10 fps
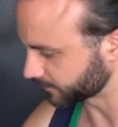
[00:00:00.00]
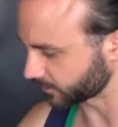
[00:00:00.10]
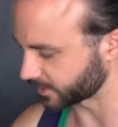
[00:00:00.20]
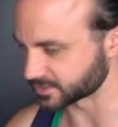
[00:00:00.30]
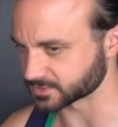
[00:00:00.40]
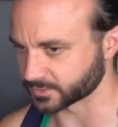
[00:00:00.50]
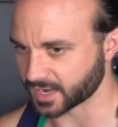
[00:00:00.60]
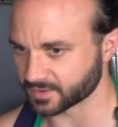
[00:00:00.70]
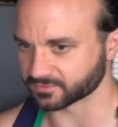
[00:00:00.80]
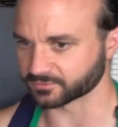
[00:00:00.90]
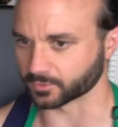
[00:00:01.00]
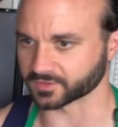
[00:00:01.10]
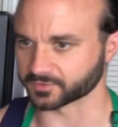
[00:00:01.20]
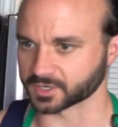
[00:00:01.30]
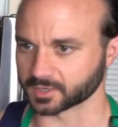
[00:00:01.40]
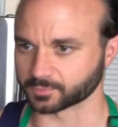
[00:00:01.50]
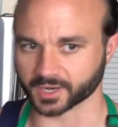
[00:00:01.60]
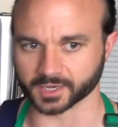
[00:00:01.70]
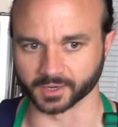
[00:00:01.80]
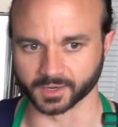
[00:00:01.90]
Okay, so we have 1/4 of a cup
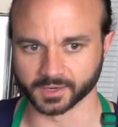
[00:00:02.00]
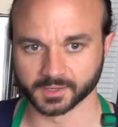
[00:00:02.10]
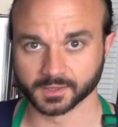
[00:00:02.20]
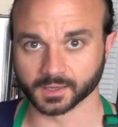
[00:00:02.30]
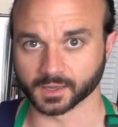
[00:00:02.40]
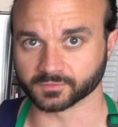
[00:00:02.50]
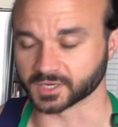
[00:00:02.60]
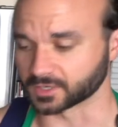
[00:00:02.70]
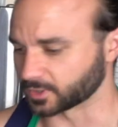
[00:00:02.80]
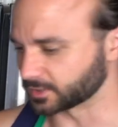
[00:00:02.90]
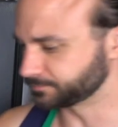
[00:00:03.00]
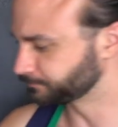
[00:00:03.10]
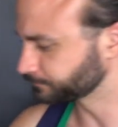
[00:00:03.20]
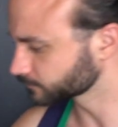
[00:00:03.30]
right here of quinoa.